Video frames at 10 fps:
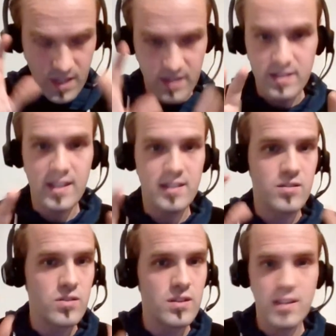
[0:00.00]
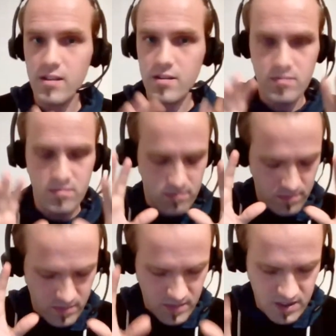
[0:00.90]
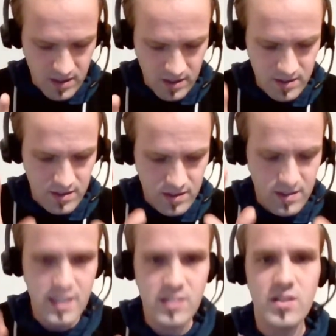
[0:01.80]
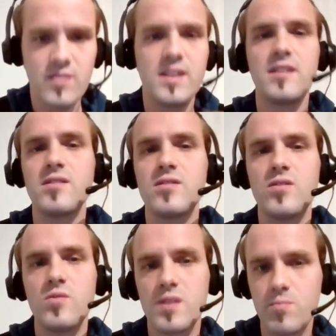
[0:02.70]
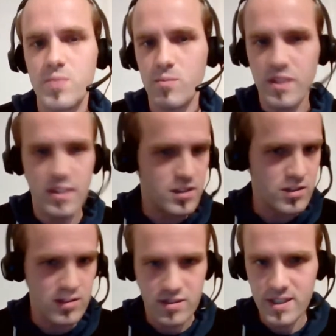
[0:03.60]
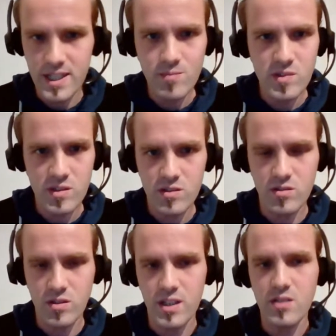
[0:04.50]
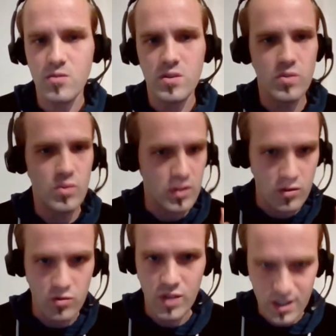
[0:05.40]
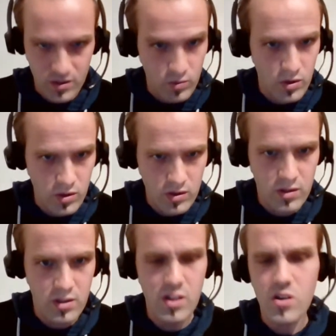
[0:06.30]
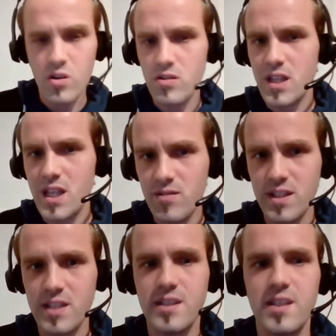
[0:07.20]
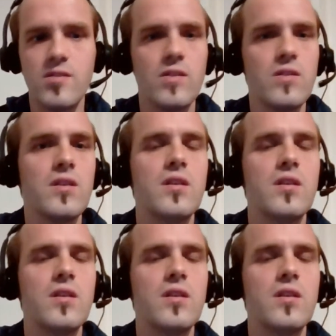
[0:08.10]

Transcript: this has this doesn't need to have anything to do with the people that I just named, okay, who are doing great work on the level that they're on.